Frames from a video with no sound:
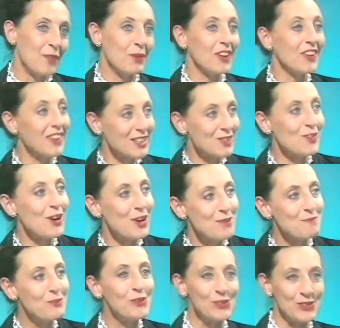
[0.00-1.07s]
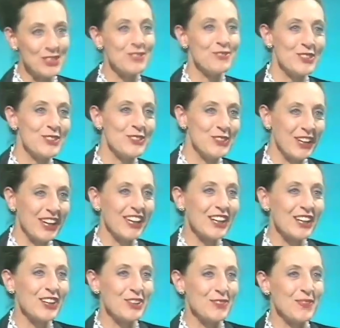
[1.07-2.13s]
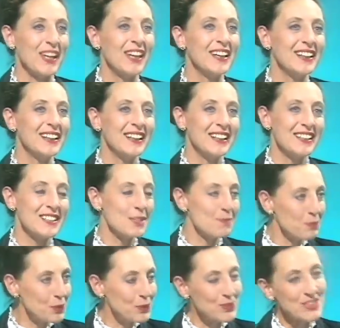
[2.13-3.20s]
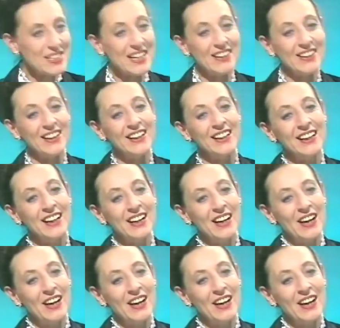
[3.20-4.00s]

But I think that's very important if we're talking economy. Mm. It's an mm. important area.